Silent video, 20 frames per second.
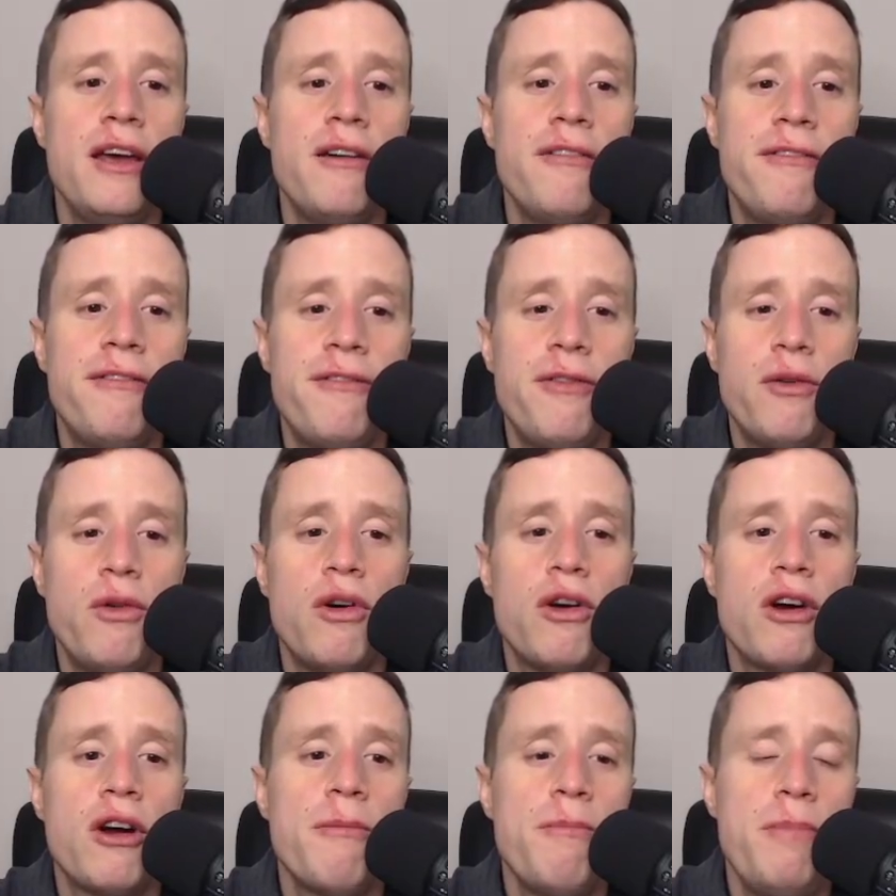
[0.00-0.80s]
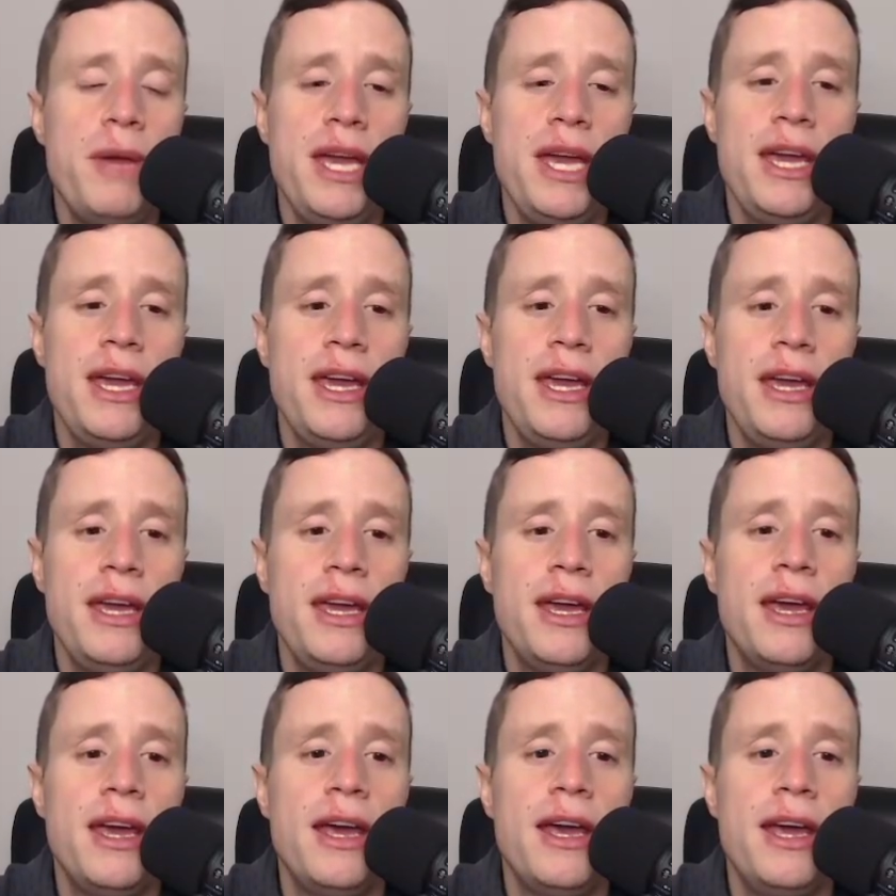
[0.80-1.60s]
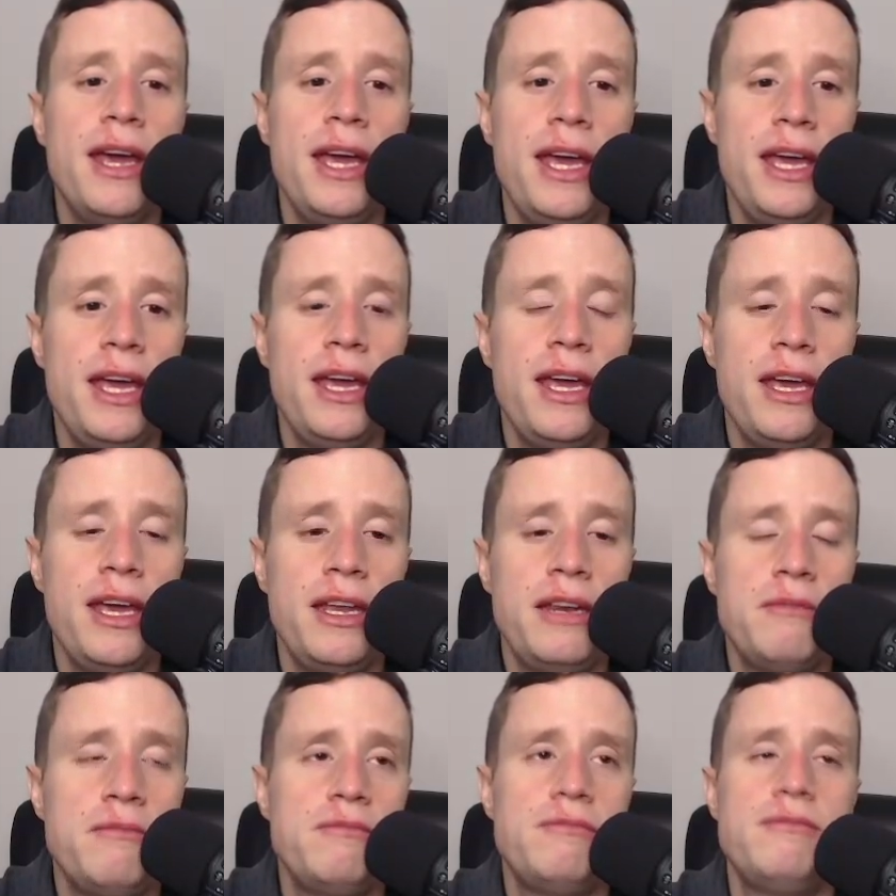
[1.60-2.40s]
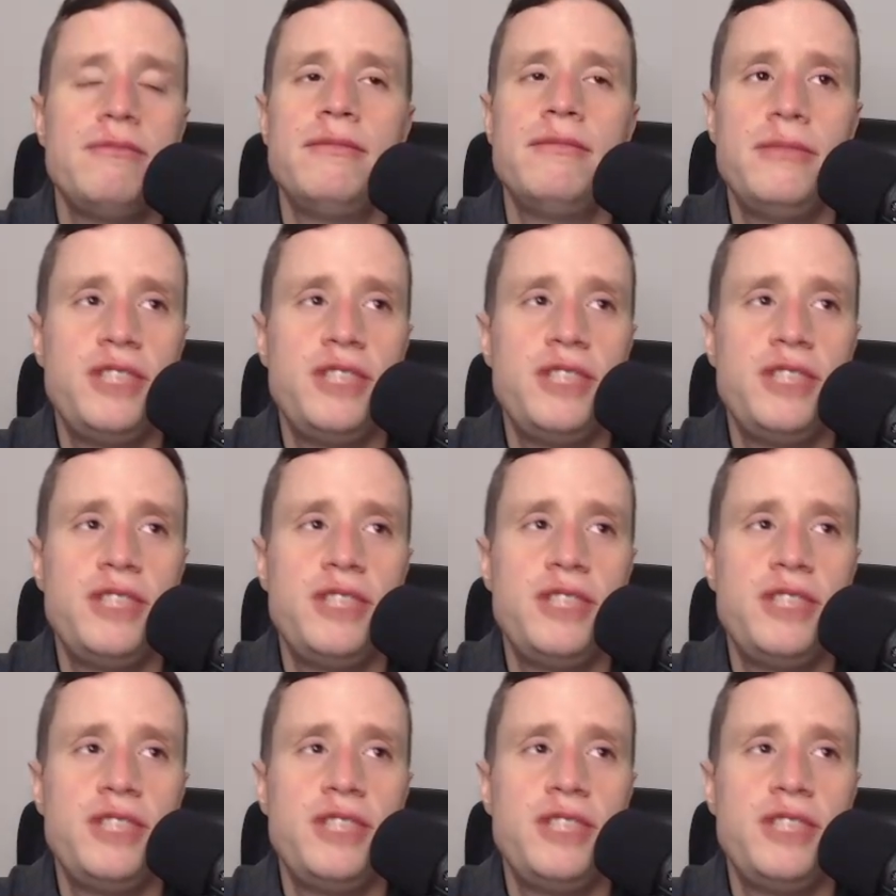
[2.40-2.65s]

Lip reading: 4P in